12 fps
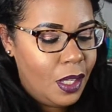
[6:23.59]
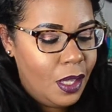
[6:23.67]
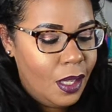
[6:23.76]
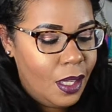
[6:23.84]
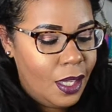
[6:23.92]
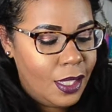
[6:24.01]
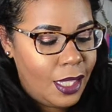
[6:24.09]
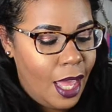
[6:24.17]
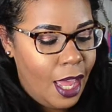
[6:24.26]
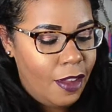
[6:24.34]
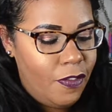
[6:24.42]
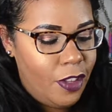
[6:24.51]
because
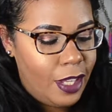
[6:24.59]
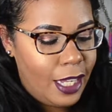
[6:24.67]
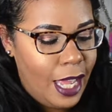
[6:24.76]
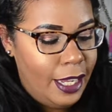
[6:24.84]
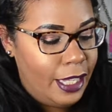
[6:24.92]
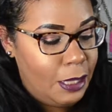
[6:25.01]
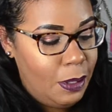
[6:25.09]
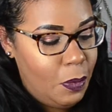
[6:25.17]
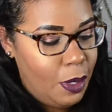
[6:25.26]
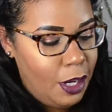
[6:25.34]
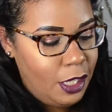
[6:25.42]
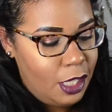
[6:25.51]
I feel like I need to be
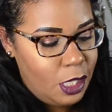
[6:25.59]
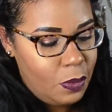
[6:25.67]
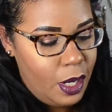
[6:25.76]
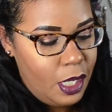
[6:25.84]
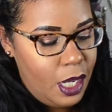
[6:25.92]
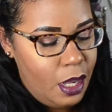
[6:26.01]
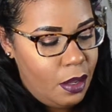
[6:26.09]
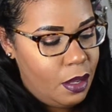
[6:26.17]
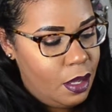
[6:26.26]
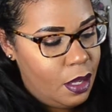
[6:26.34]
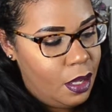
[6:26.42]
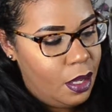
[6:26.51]
wearing this right now.
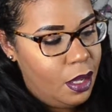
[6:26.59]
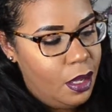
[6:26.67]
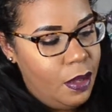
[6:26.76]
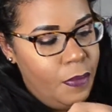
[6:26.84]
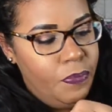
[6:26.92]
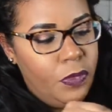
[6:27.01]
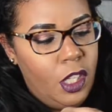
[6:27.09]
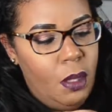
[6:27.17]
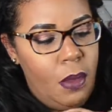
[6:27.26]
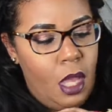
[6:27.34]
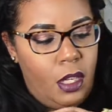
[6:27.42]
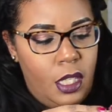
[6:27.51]
I'm
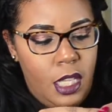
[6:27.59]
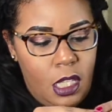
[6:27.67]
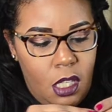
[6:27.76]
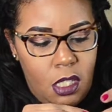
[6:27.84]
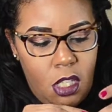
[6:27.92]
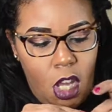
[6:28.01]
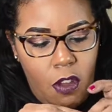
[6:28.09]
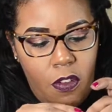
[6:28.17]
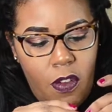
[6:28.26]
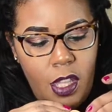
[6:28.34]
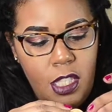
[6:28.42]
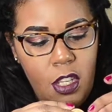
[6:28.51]
not going to take this off
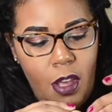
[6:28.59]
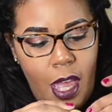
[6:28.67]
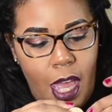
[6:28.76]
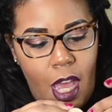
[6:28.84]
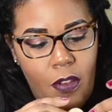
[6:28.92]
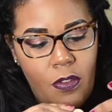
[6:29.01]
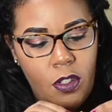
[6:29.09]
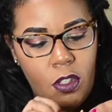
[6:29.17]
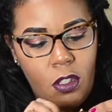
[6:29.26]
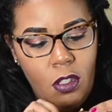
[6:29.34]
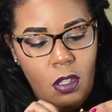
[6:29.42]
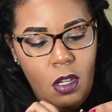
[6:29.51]
until
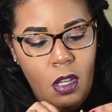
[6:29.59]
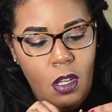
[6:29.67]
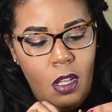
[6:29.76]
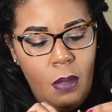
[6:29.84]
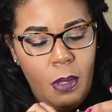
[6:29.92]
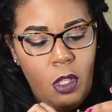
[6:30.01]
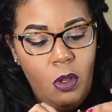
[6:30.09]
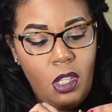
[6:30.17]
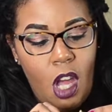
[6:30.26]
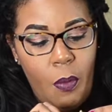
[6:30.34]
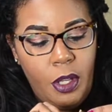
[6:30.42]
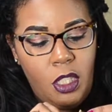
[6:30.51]
after. But you can
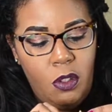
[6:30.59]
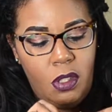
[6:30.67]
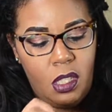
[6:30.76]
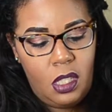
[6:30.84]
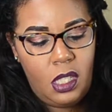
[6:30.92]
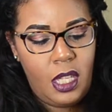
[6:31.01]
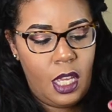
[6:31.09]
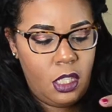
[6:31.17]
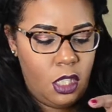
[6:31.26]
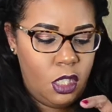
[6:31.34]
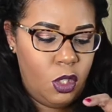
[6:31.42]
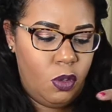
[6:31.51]
always use this and
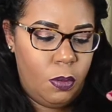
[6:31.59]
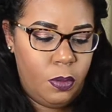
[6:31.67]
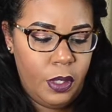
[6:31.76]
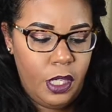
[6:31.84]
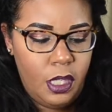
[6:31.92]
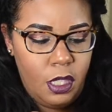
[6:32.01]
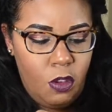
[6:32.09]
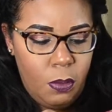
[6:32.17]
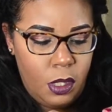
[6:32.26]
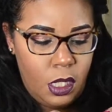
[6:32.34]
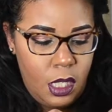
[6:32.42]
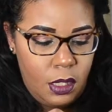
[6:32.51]
attach it to a bracelet. Oh, I'm
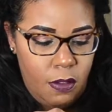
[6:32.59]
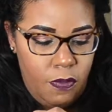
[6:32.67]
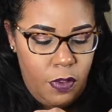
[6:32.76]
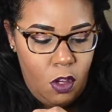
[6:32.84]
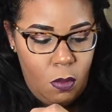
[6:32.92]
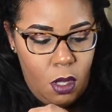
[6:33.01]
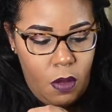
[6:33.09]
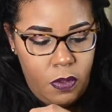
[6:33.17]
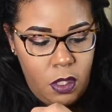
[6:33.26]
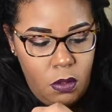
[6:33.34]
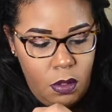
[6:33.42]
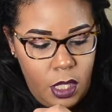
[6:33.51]
going to take the film off
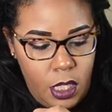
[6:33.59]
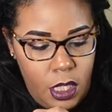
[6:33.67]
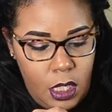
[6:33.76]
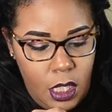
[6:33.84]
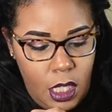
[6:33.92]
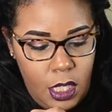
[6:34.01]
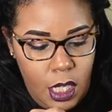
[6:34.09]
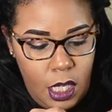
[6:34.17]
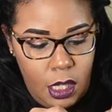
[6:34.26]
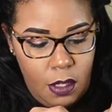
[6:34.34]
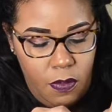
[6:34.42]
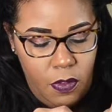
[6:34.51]
too. Let's see. Can I
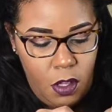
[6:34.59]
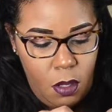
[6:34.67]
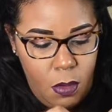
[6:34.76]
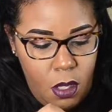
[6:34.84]
get the film